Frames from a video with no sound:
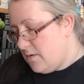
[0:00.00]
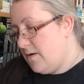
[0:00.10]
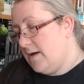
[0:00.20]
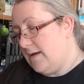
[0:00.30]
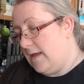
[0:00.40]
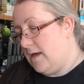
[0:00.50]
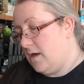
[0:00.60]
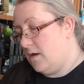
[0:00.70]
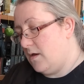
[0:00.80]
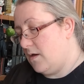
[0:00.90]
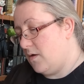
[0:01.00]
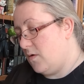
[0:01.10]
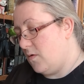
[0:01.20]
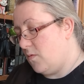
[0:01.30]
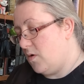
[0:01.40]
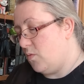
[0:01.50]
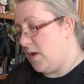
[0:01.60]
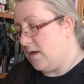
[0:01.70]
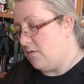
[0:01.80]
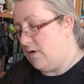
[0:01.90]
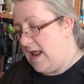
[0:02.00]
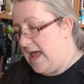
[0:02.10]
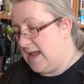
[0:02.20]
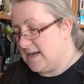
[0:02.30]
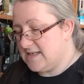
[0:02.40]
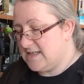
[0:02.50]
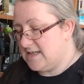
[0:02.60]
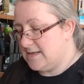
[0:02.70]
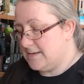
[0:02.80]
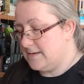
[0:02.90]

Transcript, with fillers: right what we got next